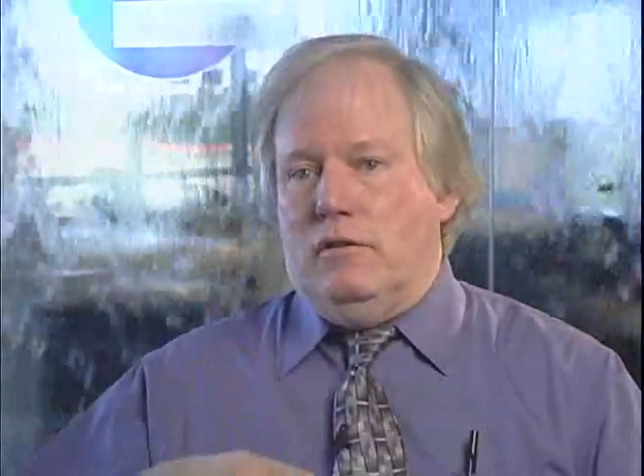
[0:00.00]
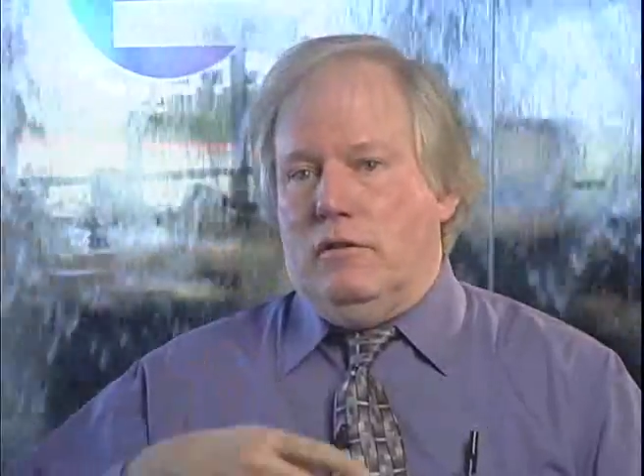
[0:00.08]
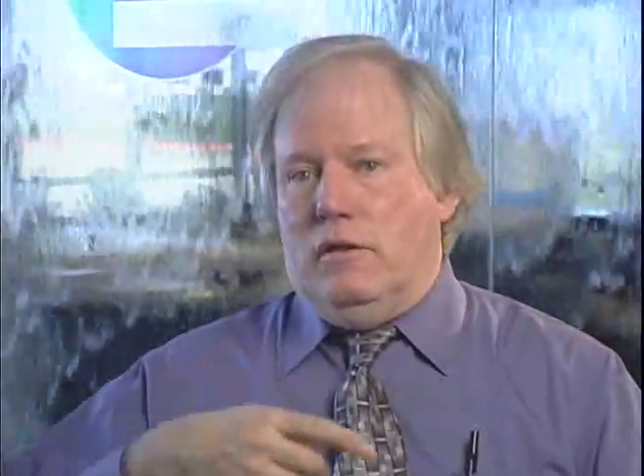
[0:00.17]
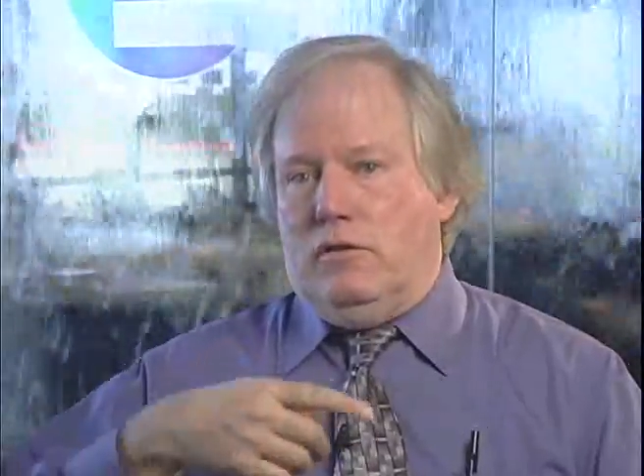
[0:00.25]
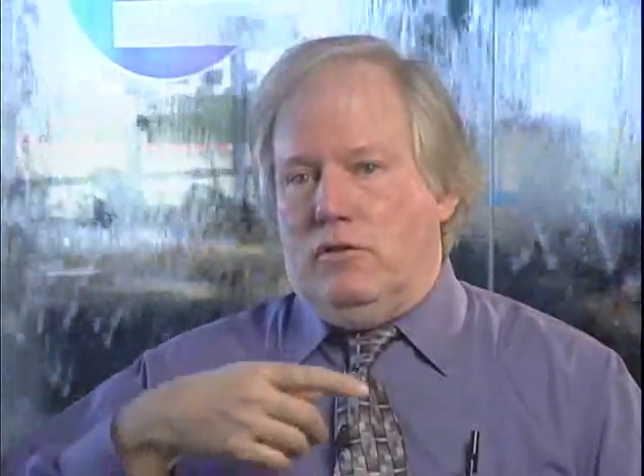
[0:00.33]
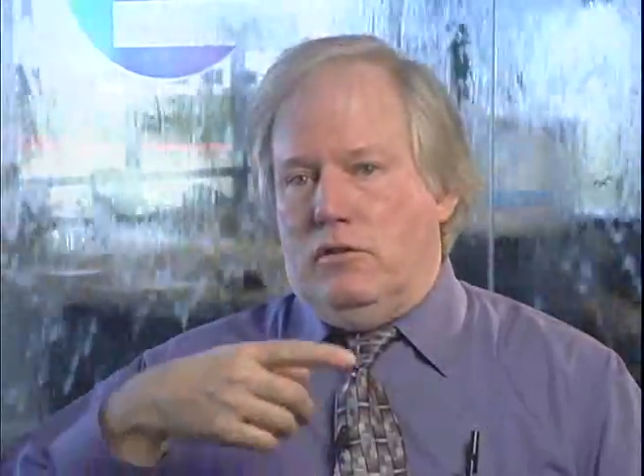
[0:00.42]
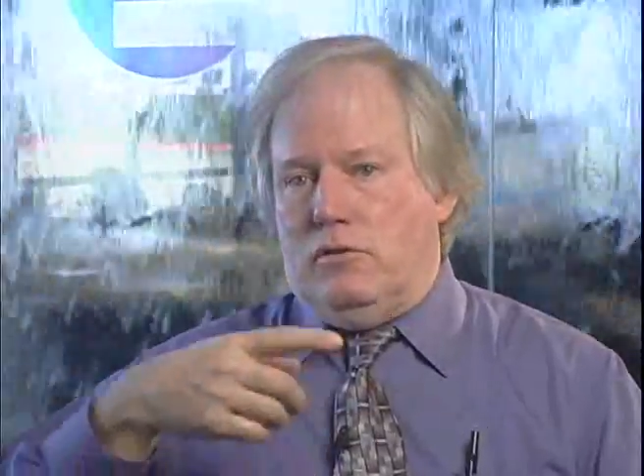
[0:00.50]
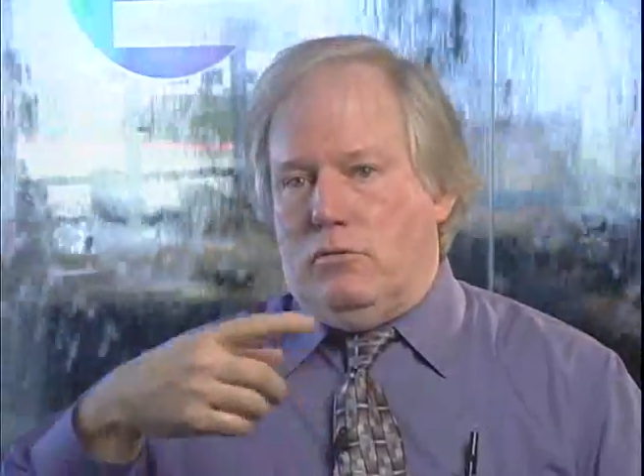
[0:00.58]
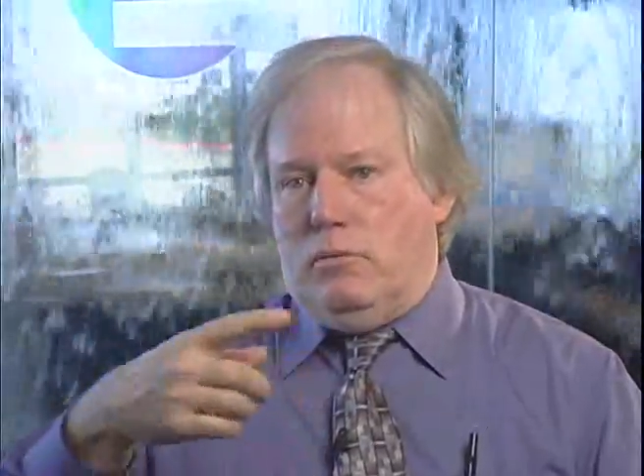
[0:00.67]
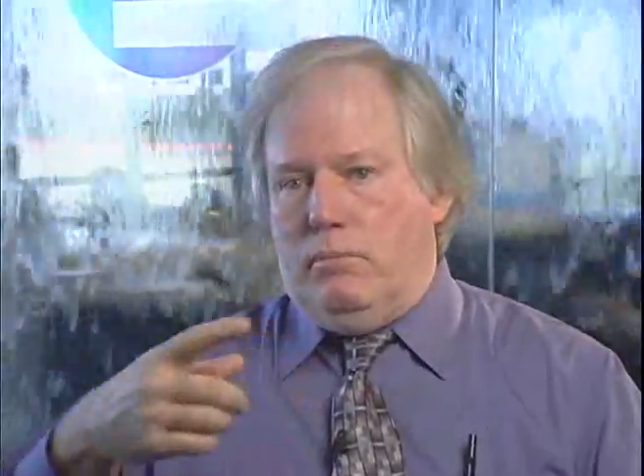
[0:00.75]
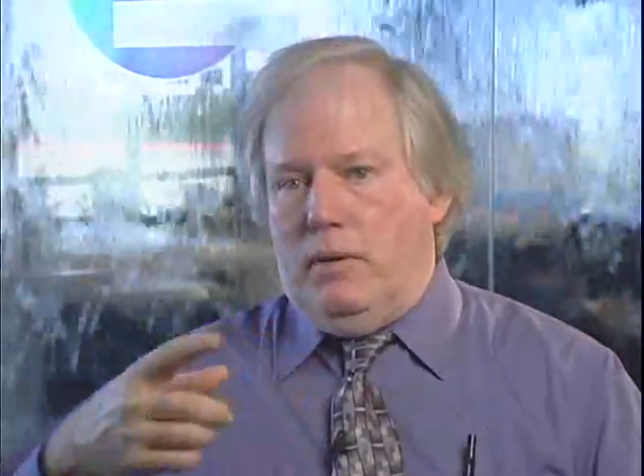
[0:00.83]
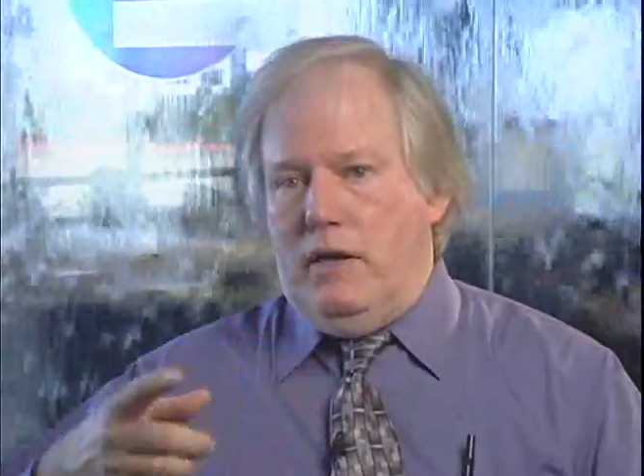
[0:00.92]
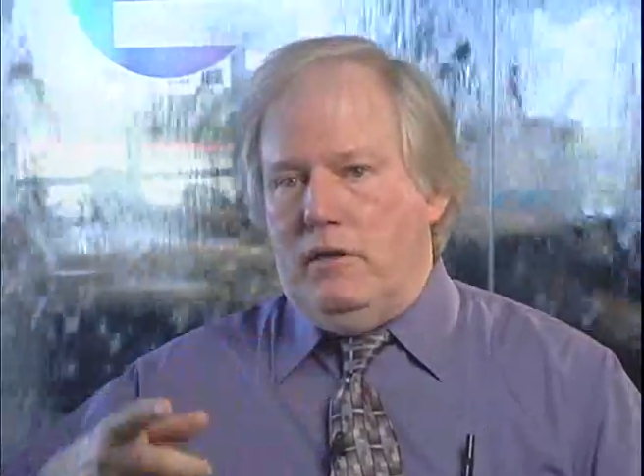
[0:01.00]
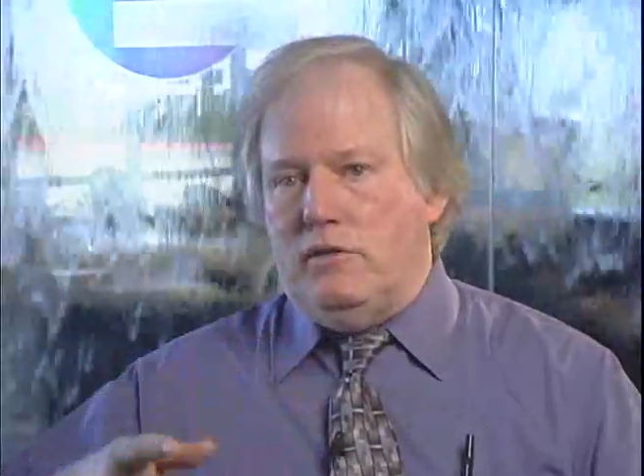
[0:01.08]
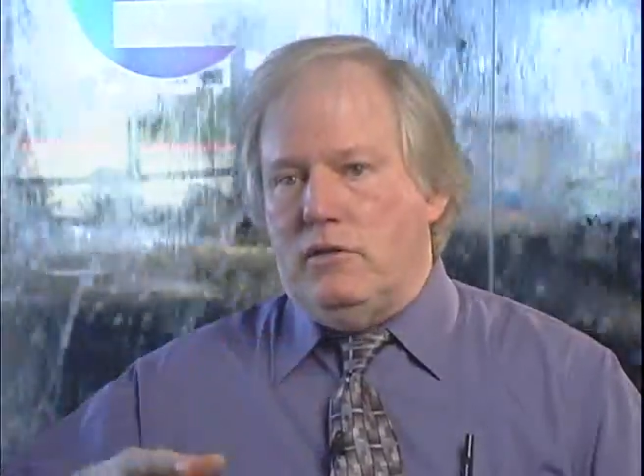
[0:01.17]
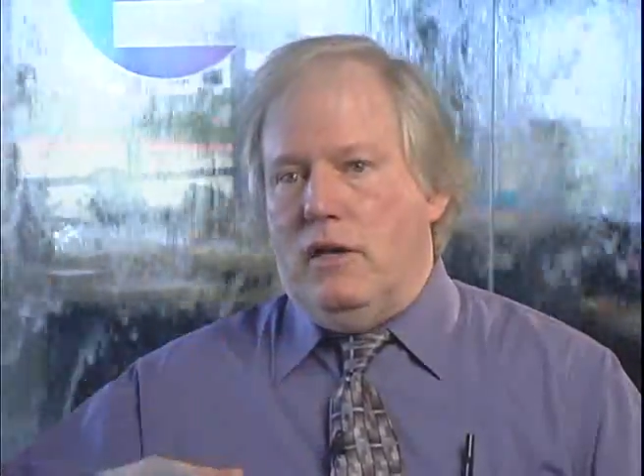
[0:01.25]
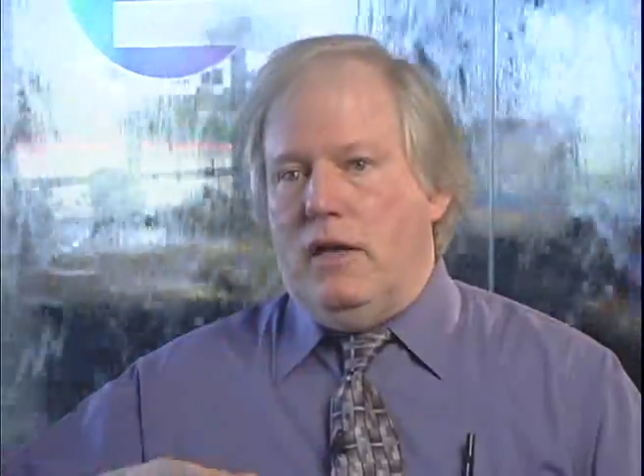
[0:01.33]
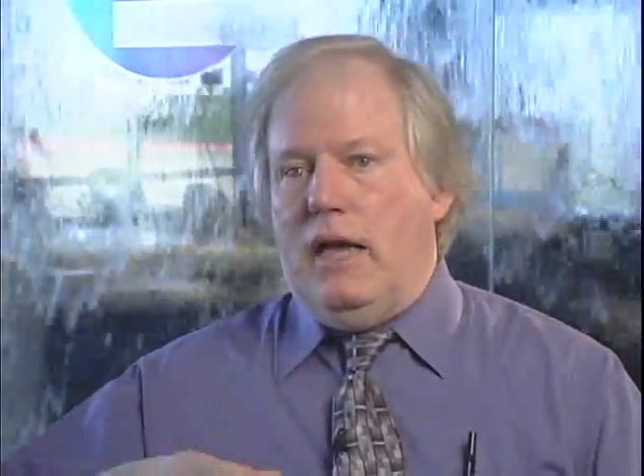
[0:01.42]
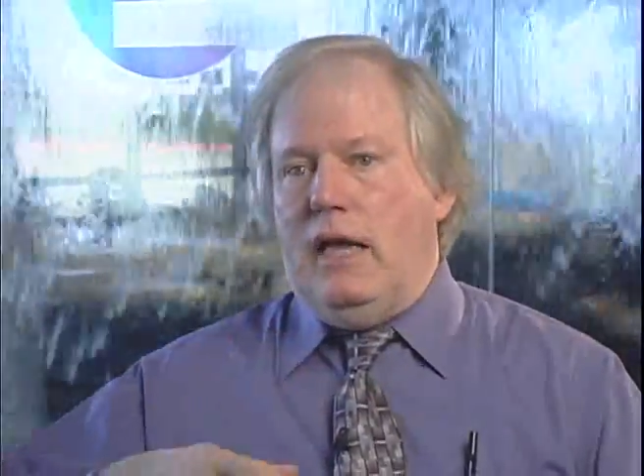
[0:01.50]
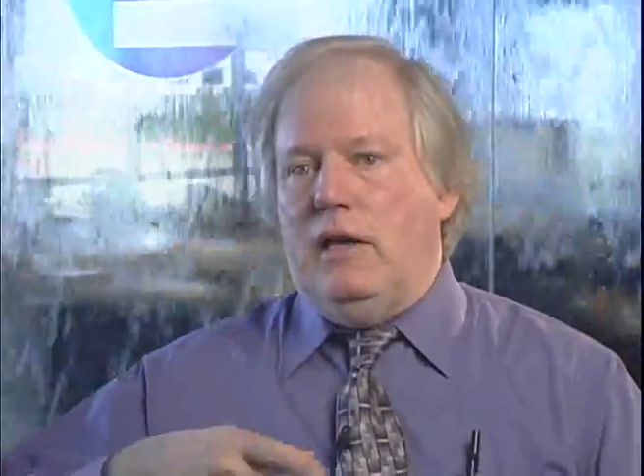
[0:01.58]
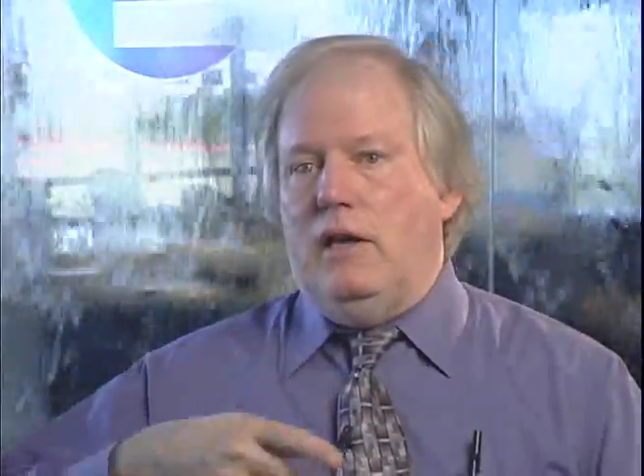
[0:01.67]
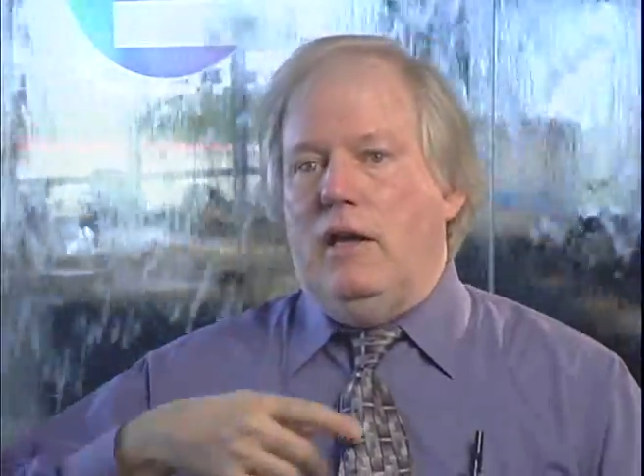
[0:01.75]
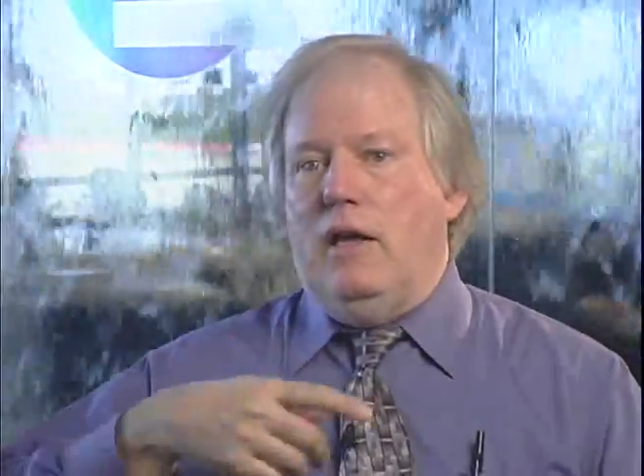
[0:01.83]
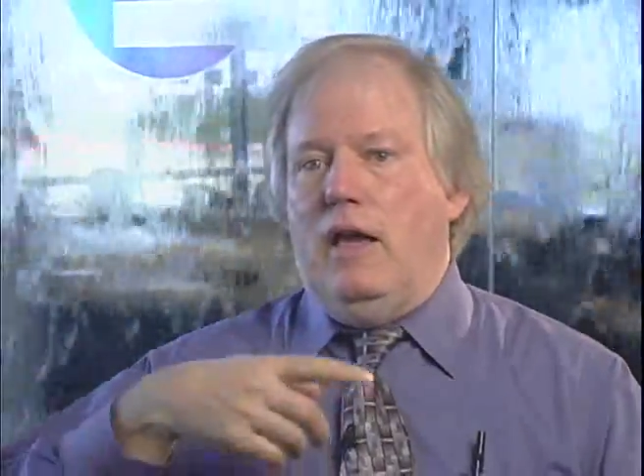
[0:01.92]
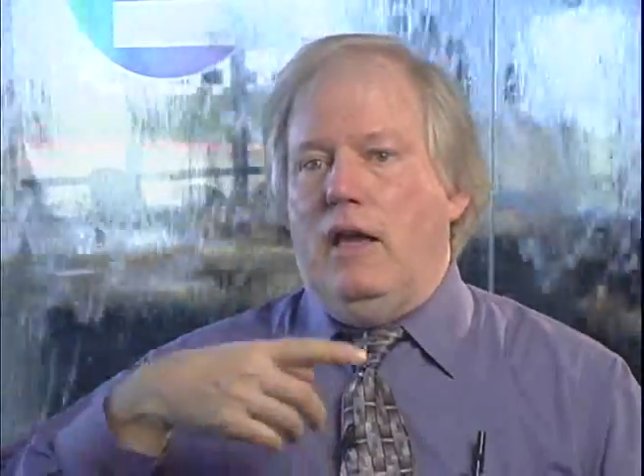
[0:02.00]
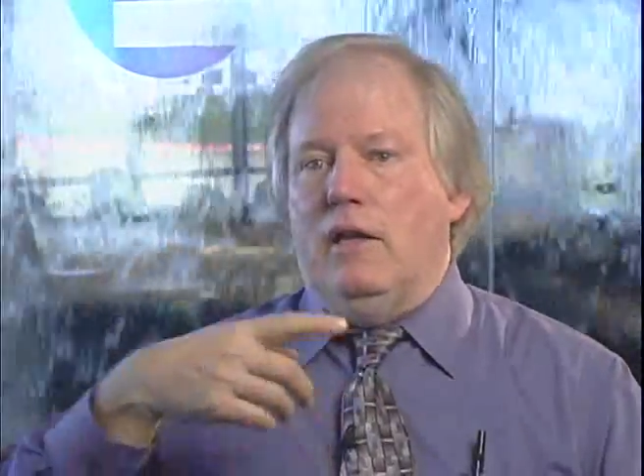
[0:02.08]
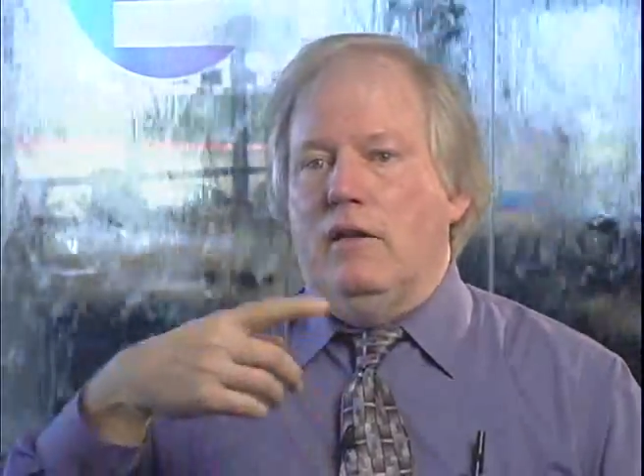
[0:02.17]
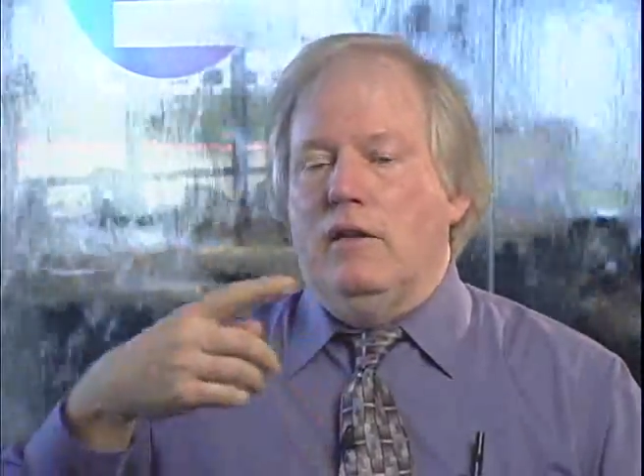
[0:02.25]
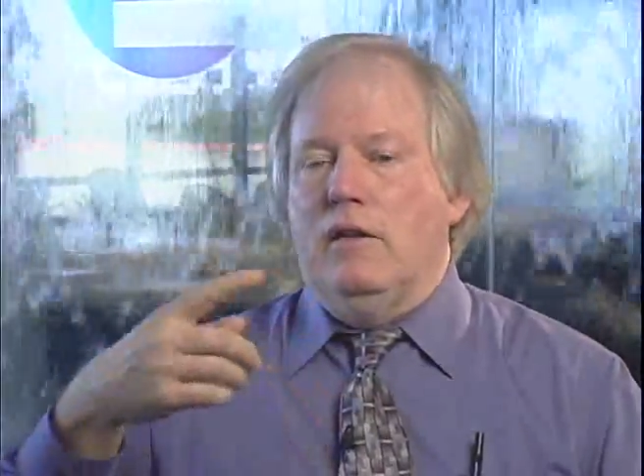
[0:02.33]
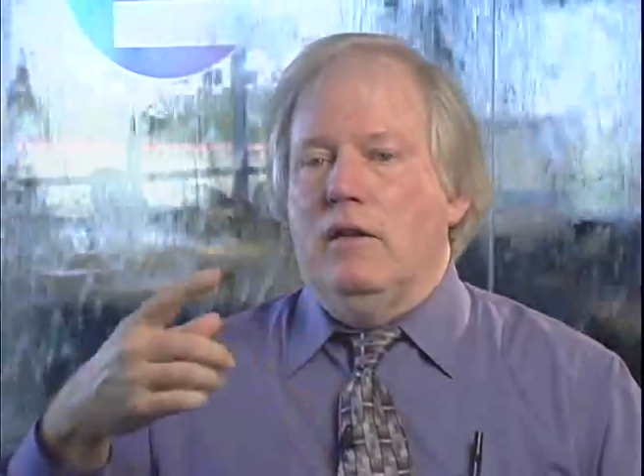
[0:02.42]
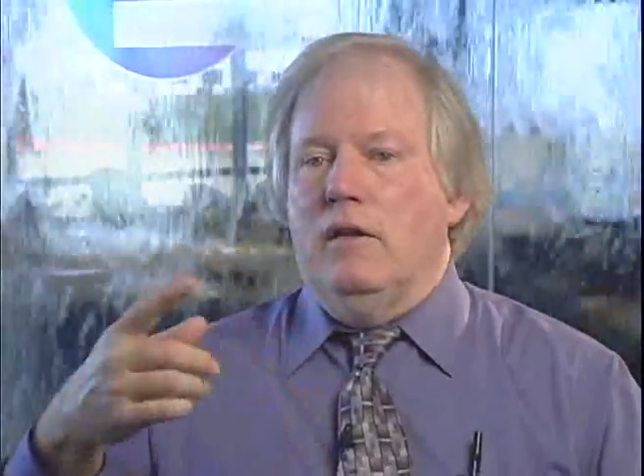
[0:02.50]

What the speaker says: It just repeats again and again.